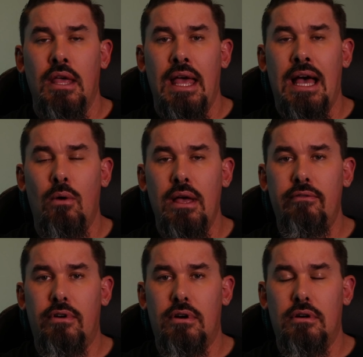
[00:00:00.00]

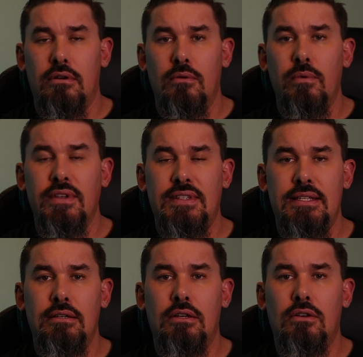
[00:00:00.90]
However, we
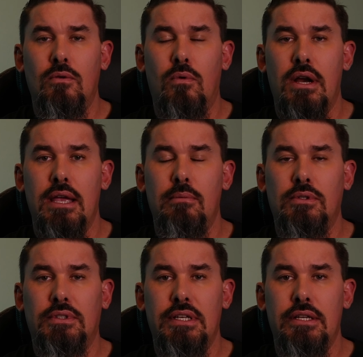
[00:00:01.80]
still were
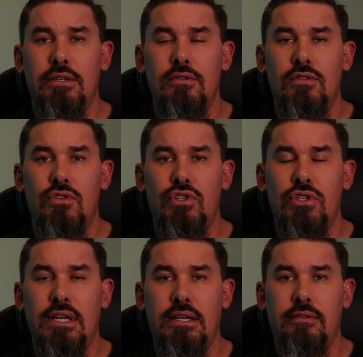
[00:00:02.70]
able to
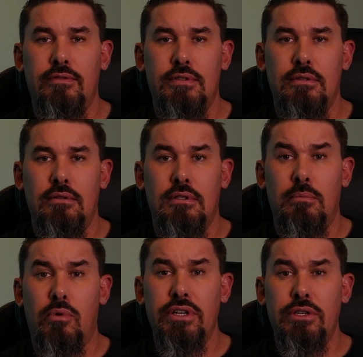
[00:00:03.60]
shift the
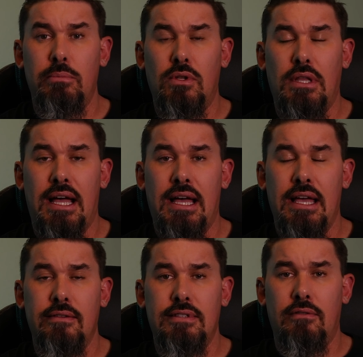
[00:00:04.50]
depreciable
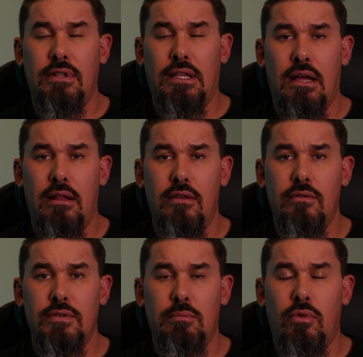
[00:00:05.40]
lives of a lot of
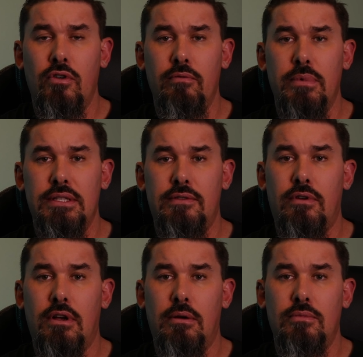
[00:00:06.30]
those improvements
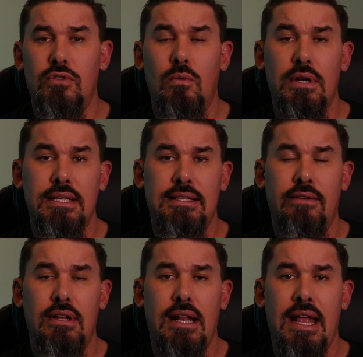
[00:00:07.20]
from
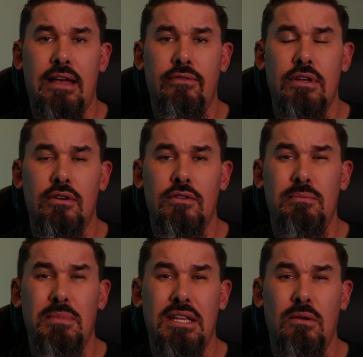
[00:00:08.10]
27 and a half
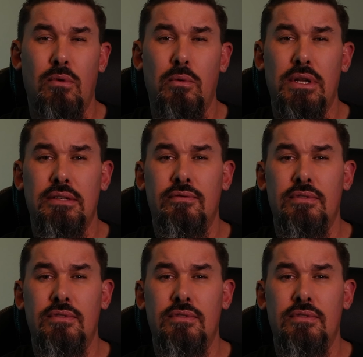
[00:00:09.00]
years, meaning we would have